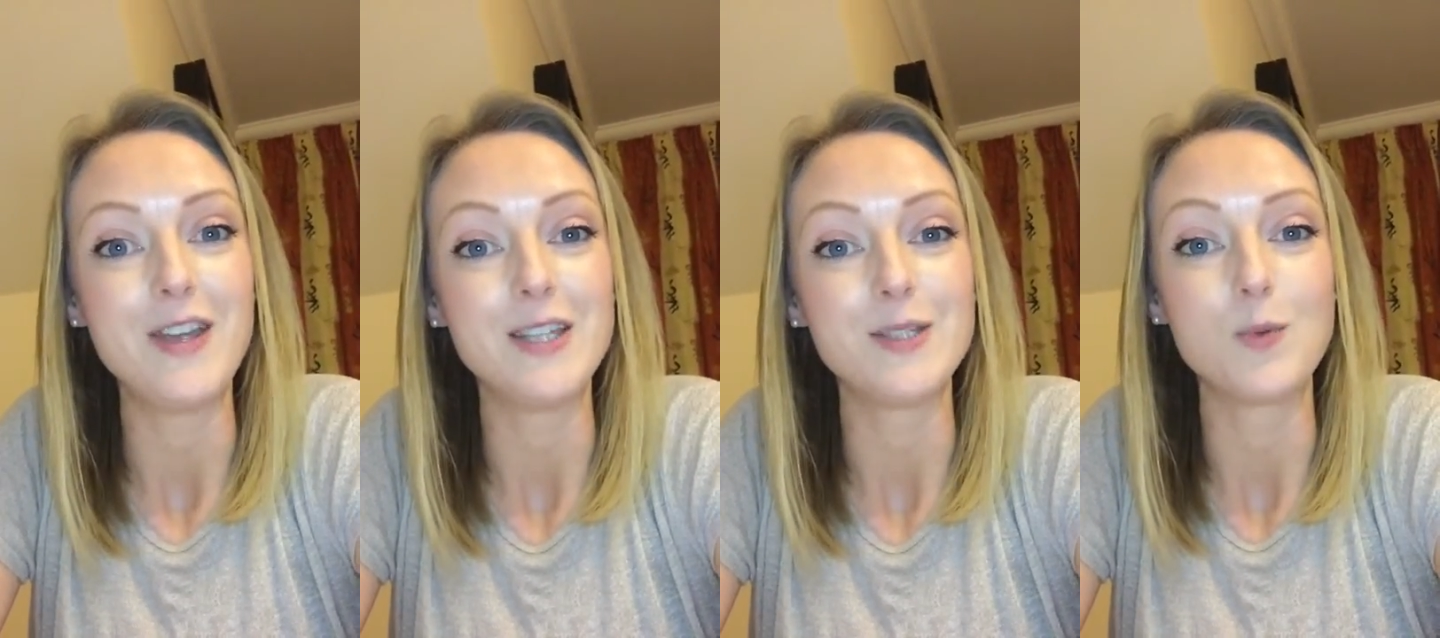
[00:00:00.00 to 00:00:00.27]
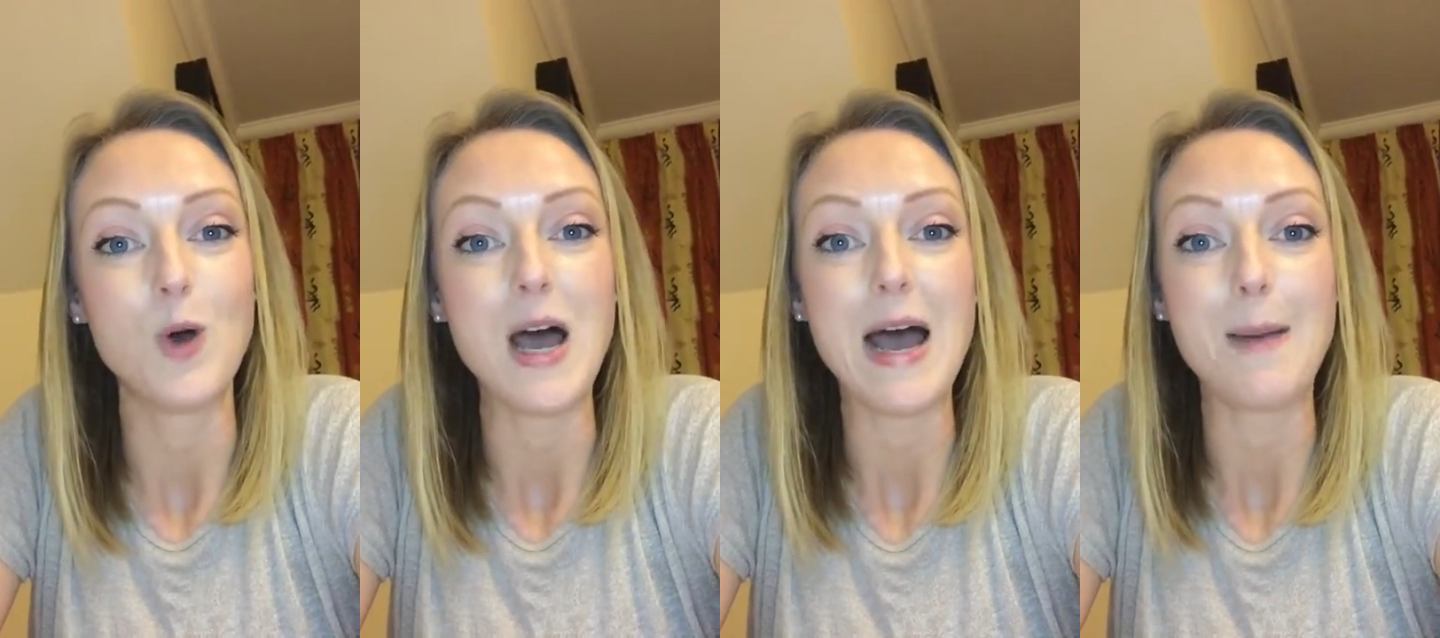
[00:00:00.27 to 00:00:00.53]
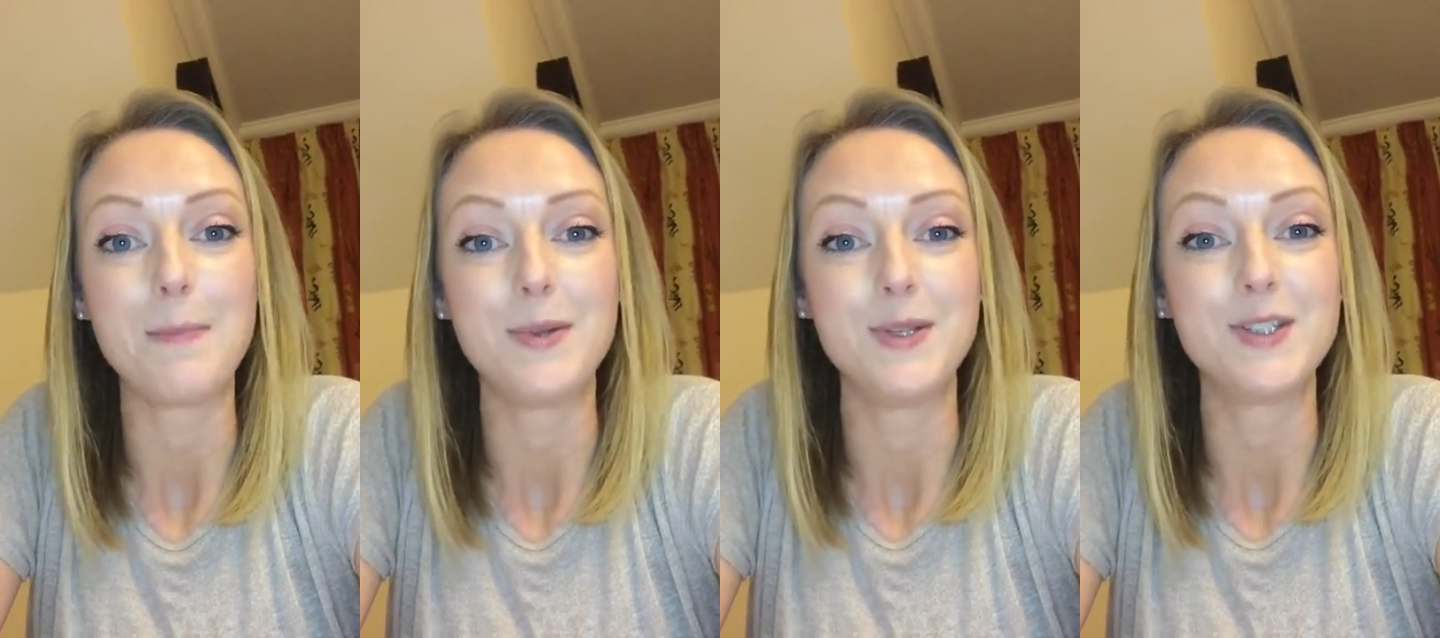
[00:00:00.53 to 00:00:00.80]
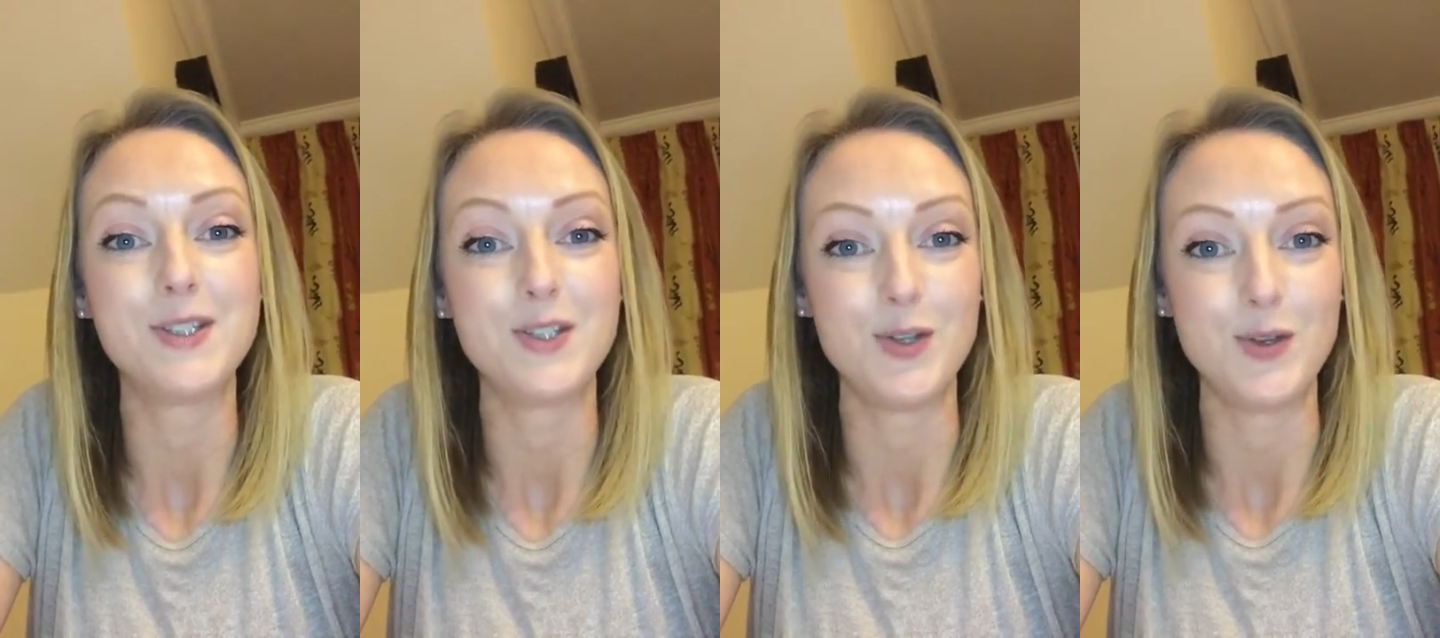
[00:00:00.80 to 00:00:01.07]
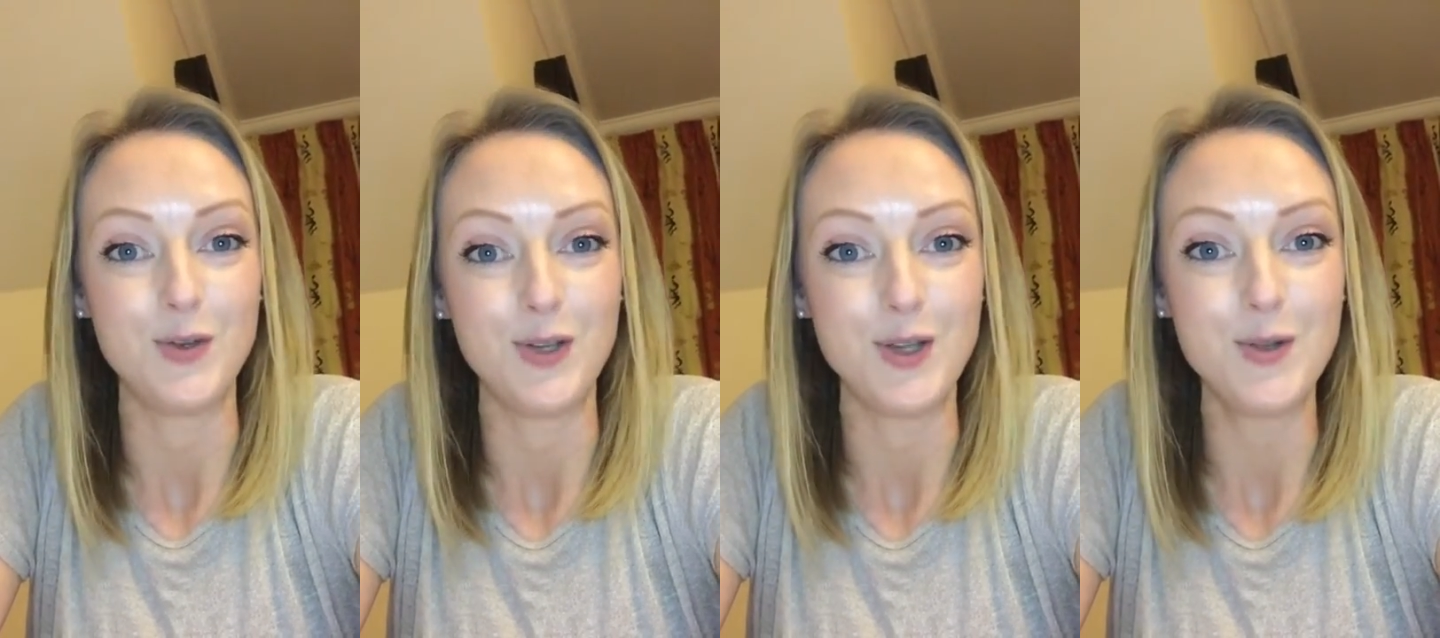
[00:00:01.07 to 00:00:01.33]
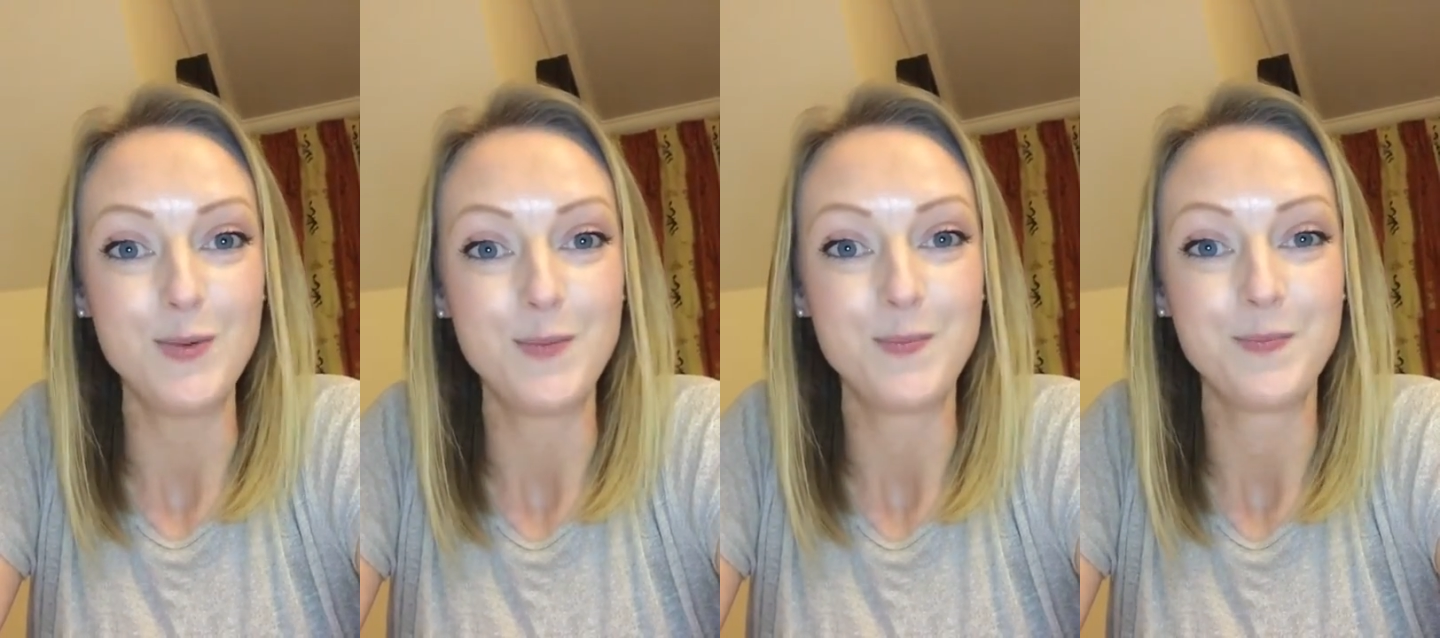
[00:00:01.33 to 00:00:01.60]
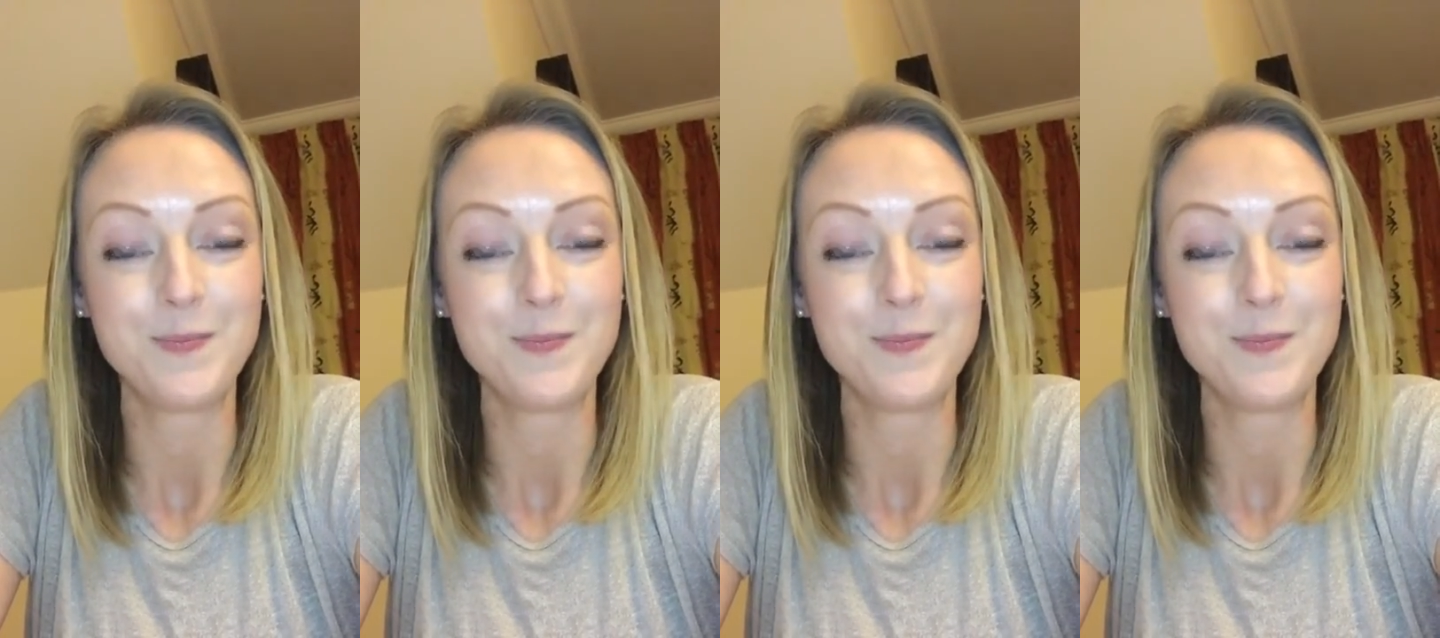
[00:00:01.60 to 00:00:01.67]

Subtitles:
is what happens to you.